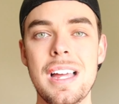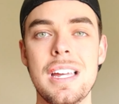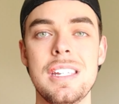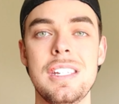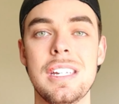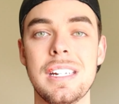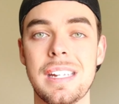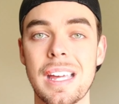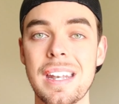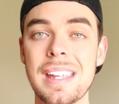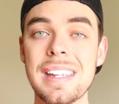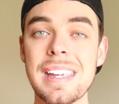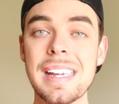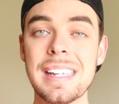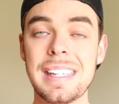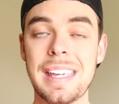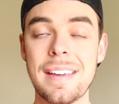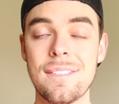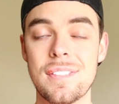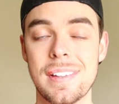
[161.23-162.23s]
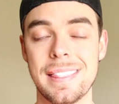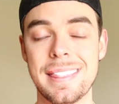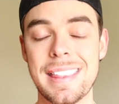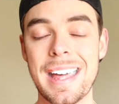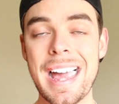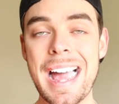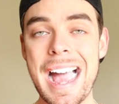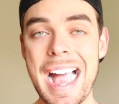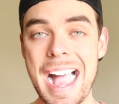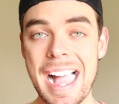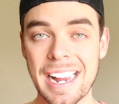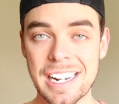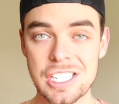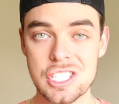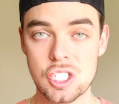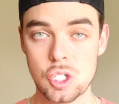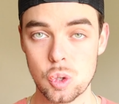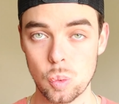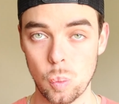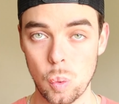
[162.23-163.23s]
you're going to get given the
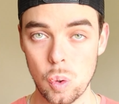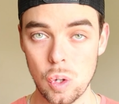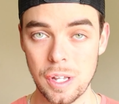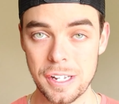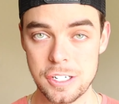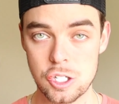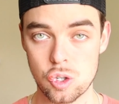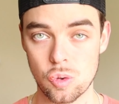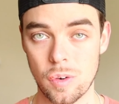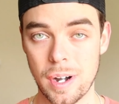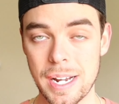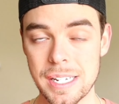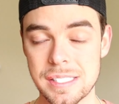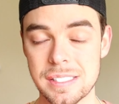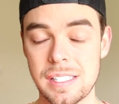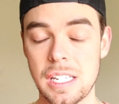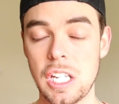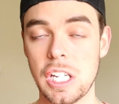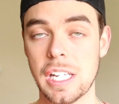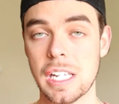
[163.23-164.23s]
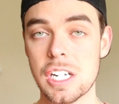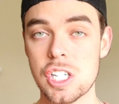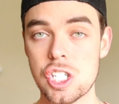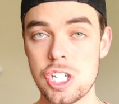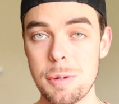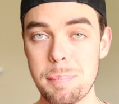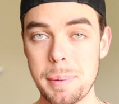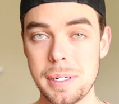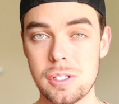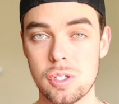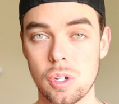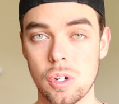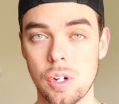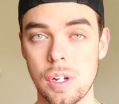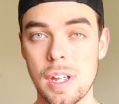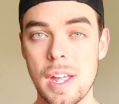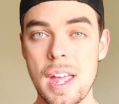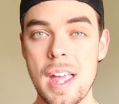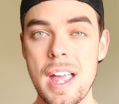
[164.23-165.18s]
actual address that you're going to ship it to.